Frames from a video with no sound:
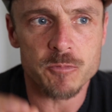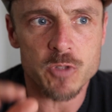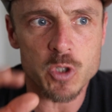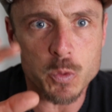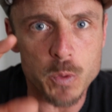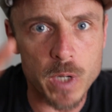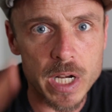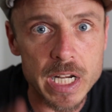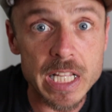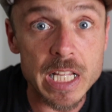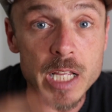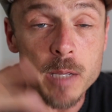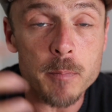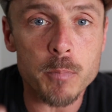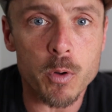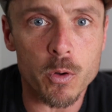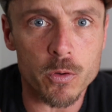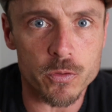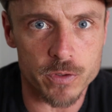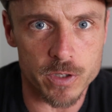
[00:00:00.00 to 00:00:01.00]
creating
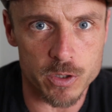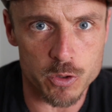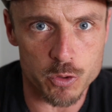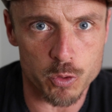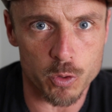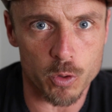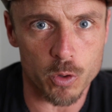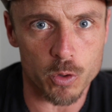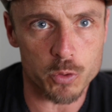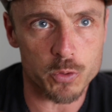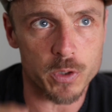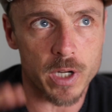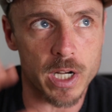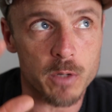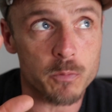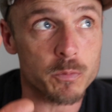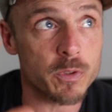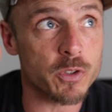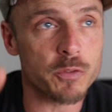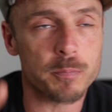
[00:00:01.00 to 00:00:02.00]
impulse control,
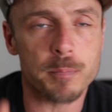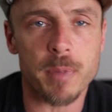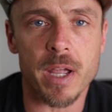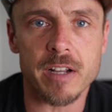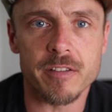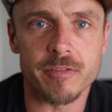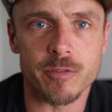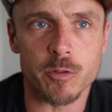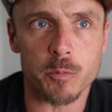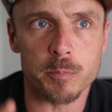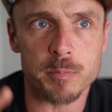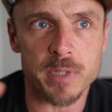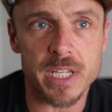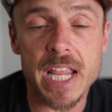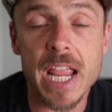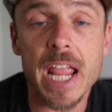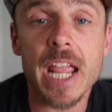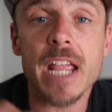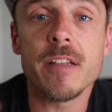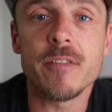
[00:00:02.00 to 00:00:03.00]
creating respectful
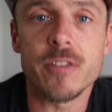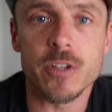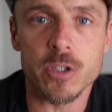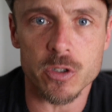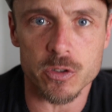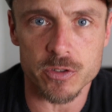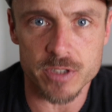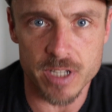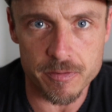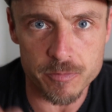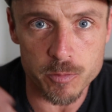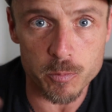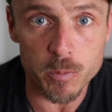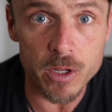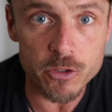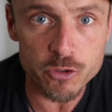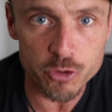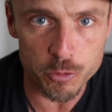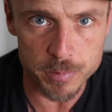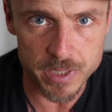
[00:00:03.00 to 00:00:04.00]
behavior,
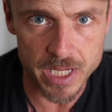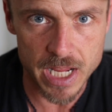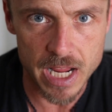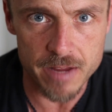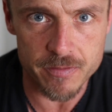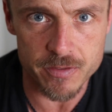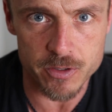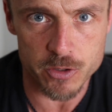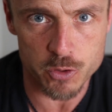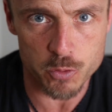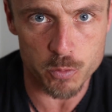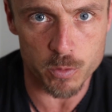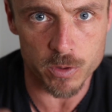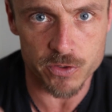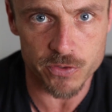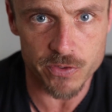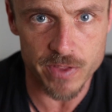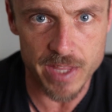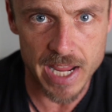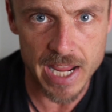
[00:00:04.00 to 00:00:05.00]
deferential behavior
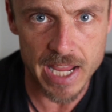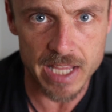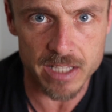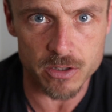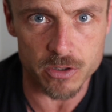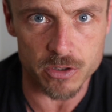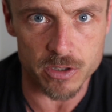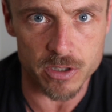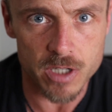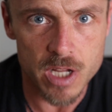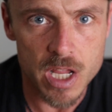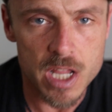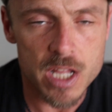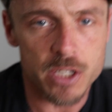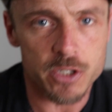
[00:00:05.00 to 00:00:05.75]
towards the handler,